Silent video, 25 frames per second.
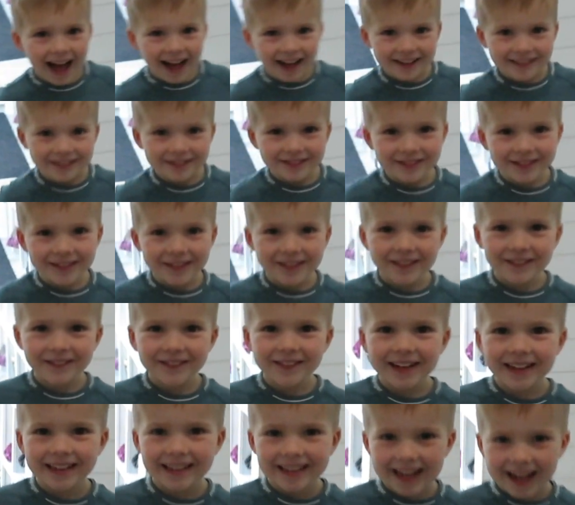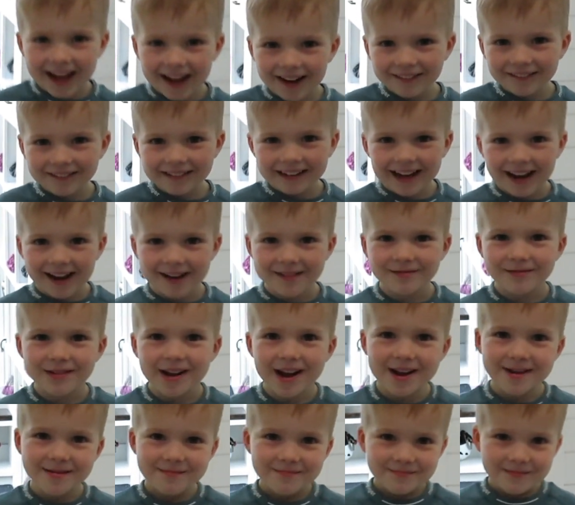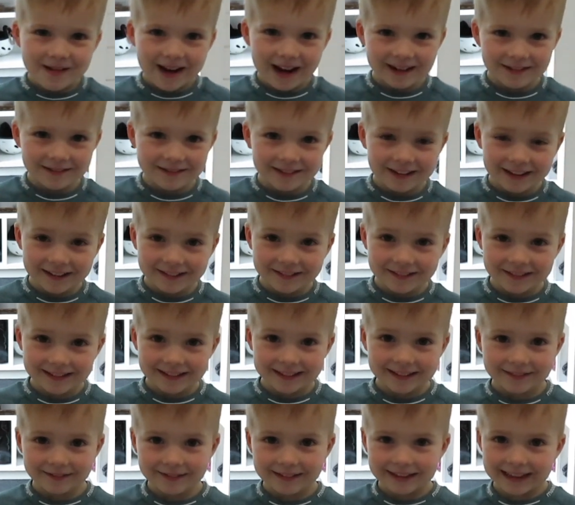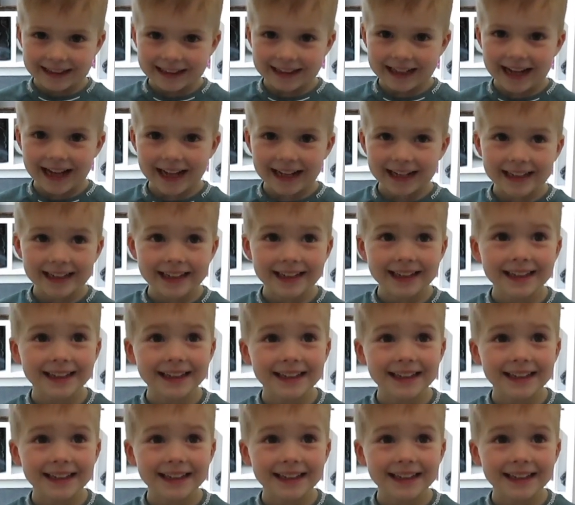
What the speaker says: After my nap, can I play Minecraft with me again?